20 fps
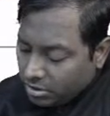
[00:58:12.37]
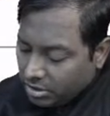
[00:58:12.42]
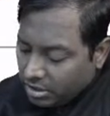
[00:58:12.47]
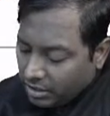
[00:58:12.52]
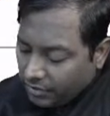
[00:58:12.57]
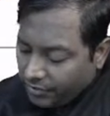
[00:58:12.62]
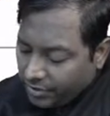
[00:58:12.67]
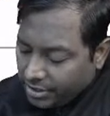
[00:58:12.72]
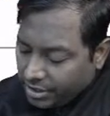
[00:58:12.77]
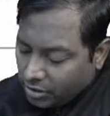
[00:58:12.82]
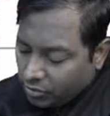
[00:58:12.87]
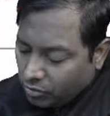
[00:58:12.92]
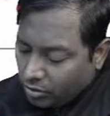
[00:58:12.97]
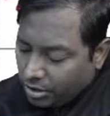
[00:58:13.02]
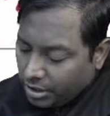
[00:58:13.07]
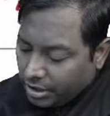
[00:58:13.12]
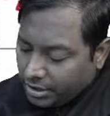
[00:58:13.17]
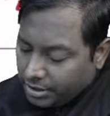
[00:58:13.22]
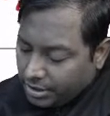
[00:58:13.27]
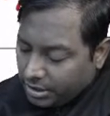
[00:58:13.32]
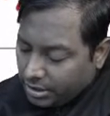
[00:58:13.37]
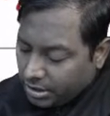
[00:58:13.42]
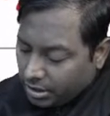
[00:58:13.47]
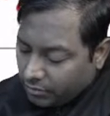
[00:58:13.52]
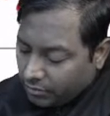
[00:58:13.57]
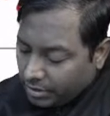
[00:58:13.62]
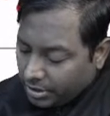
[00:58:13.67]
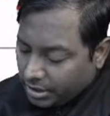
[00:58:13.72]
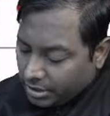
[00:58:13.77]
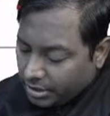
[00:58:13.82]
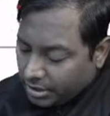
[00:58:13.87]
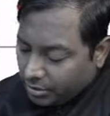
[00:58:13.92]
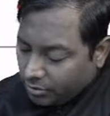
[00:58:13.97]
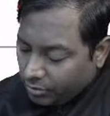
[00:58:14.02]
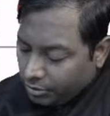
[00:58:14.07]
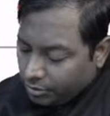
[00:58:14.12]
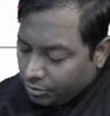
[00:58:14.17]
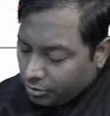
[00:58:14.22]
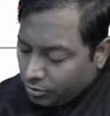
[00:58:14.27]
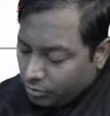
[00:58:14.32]
If it is a cholinergic drug, what are they
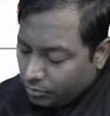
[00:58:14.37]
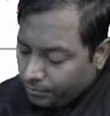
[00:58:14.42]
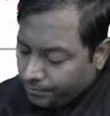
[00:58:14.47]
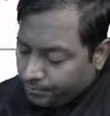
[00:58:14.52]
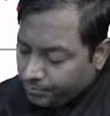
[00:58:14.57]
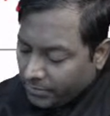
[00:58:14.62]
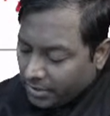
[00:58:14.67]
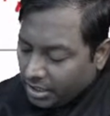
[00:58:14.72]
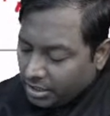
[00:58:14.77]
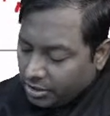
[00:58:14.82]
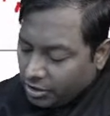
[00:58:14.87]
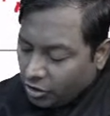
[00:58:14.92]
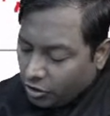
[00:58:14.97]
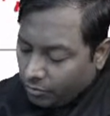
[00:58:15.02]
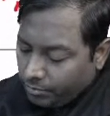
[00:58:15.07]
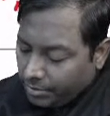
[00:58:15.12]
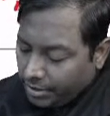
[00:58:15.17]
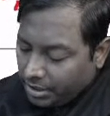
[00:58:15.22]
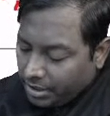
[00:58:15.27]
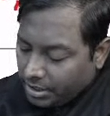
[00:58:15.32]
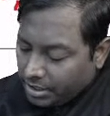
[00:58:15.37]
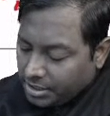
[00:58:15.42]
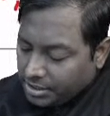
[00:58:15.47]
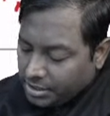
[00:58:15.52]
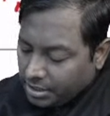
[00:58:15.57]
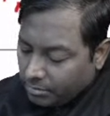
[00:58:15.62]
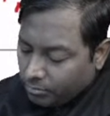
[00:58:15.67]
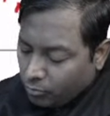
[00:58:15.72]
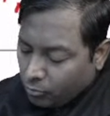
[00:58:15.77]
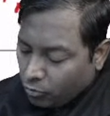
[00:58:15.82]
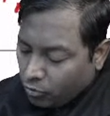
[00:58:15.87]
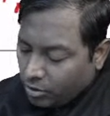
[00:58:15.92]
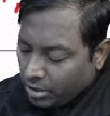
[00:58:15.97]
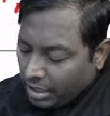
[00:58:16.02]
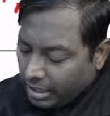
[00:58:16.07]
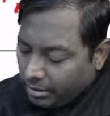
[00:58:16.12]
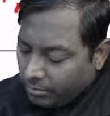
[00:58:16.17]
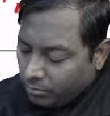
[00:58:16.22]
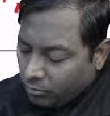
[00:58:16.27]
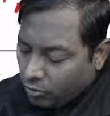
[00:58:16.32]
going to do? They will be increasing more
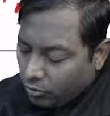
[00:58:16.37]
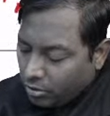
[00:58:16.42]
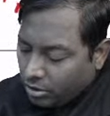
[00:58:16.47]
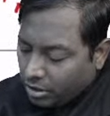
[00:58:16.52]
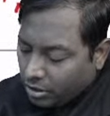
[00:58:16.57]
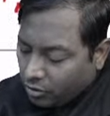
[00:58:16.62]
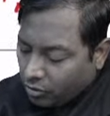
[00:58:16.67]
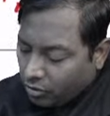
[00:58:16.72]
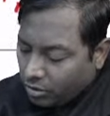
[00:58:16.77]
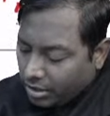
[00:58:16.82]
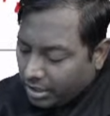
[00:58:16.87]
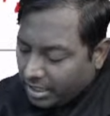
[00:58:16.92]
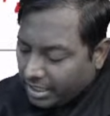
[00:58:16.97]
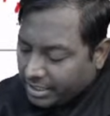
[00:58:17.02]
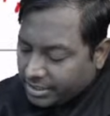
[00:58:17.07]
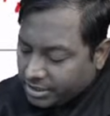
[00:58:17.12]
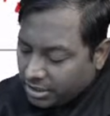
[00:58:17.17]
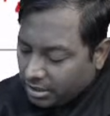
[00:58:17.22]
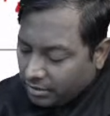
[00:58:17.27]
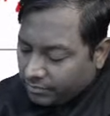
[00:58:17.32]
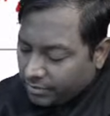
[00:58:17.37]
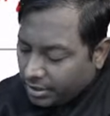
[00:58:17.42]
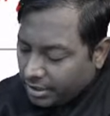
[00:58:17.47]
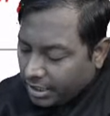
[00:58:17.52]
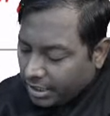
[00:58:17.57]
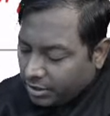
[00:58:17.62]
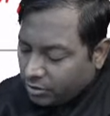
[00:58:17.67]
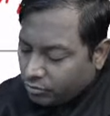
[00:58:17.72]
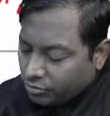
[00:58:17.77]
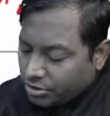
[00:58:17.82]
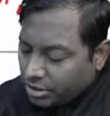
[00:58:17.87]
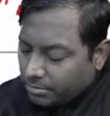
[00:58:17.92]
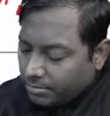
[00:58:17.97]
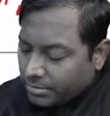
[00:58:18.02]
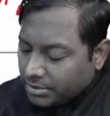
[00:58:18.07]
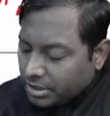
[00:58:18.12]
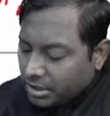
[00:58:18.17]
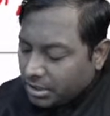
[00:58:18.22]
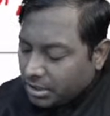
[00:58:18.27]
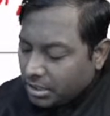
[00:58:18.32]
and more contraction of the detrusor
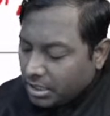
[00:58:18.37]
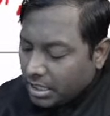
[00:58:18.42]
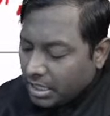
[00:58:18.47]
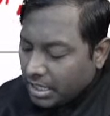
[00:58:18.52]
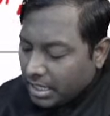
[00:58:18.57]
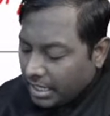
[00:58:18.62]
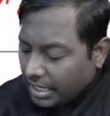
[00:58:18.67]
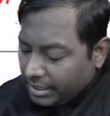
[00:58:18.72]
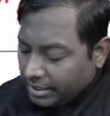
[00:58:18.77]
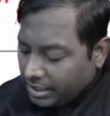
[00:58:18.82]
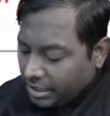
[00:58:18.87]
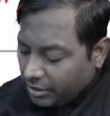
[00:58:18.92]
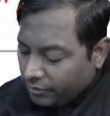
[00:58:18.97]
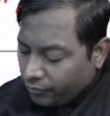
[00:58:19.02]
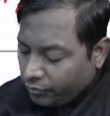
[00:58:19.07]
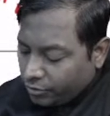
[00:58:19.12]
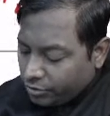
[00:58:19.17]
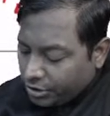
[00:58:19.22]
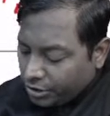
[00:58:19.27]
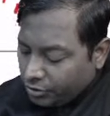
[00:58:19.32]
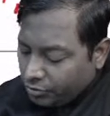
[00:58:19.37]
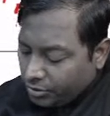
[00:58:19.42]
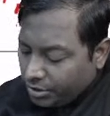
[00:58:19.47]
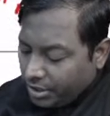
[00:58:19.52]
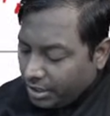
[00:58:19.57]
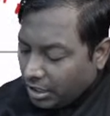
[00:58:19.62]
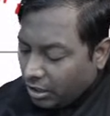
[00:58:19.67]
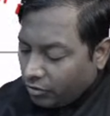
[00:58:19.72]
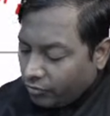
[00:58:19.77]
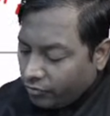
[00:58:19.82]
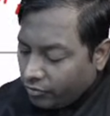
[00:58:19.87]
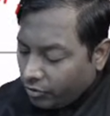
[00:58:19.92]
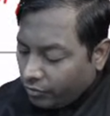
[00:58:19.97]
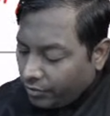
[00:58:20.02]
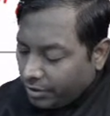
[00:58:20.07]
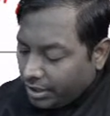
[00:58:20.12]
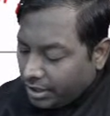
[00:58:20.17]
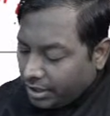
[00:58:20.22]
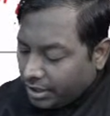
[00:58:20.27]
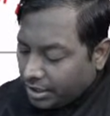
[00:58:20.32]
muscle, and therefore the urine outflow
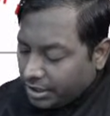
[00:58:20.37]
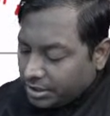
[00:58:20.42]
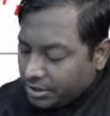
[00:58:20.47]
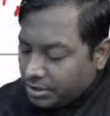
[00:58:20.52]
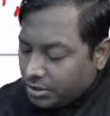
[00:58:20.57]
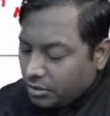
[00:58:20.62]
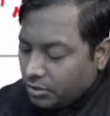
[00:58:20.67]
will increase.